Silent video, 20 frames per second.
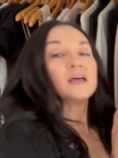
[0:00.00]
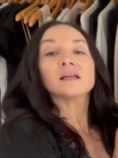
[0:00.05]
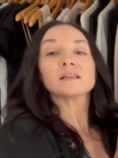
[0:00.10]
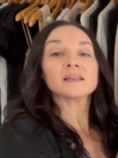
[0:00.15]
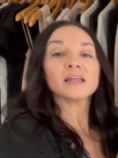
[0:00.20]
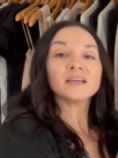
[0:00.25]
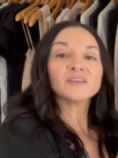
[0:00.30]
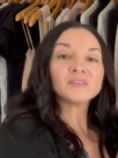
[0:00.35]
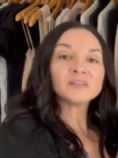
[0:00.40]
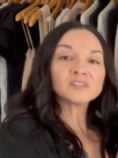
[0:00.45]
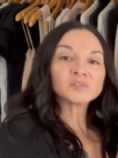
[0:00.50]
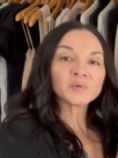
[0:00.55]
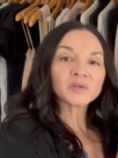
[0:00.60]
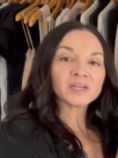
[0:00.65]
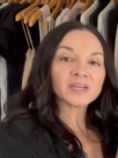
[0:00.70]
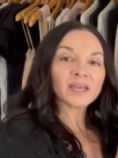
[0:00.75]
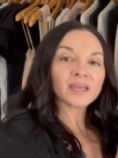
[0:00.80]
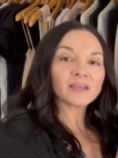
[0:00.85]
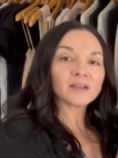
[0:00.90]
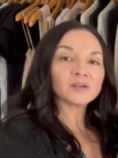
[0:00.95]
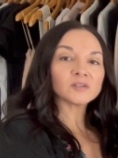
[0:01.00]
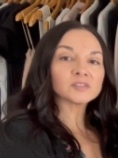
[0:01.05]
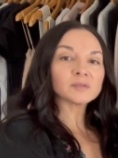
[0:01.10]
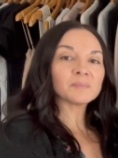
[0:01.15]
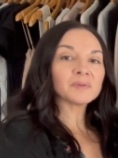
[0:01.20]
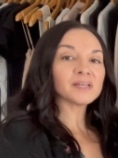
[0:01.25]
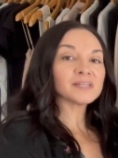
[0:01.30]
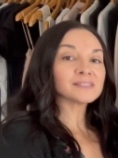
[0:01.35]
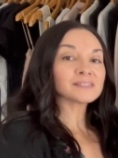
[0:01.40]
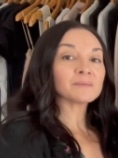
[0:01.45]
like these wooden hangers,
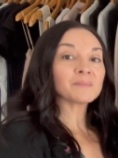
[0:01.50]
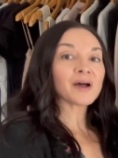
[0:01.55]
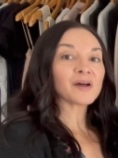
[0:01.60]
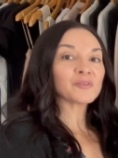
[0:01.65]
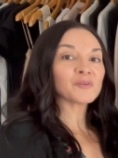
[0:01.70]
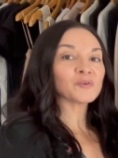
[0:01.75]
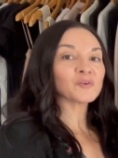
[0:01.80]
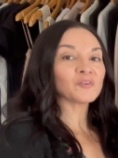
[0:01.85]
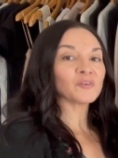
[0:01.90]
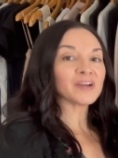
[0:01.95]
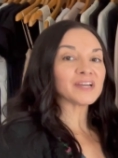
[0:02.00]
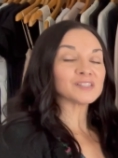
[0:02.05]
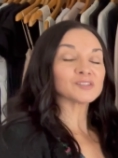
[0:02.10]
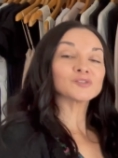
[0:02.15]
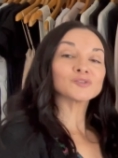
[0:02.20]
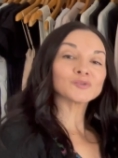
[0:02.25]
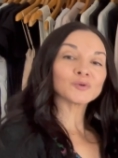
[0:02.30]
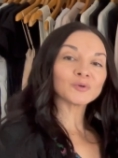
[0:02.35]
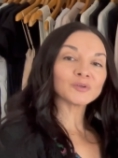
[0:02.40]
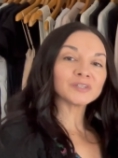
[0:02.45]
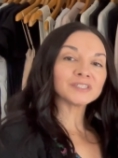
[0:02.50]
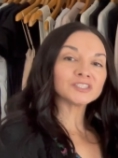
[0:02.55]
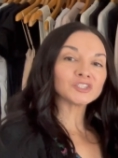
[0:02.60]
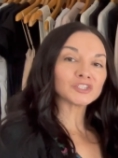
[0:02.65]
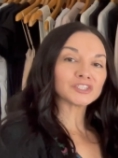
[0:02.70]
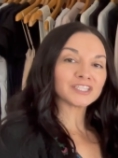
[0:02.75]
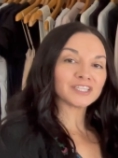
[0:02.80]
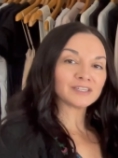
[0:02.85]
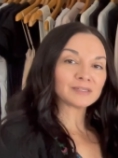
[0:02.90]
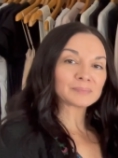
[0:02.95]
plus some other great
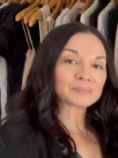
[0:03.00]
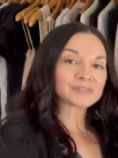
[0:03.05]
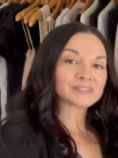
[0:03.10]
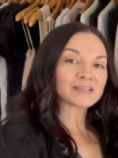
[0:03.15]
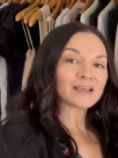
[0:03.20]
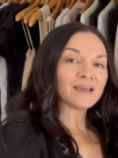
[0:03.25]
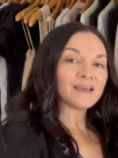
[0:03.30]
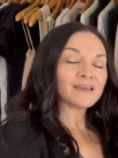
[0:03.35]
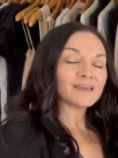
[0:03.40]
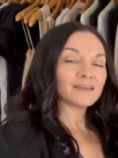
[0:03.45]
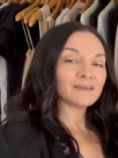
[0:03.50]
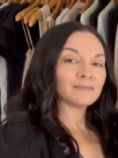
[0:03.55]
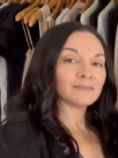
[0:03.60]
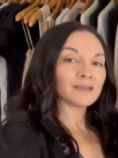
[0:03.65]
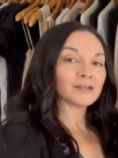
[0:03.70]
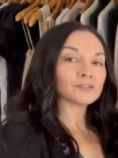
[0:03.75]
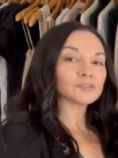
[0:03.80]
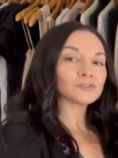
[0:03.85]
storage tips in there.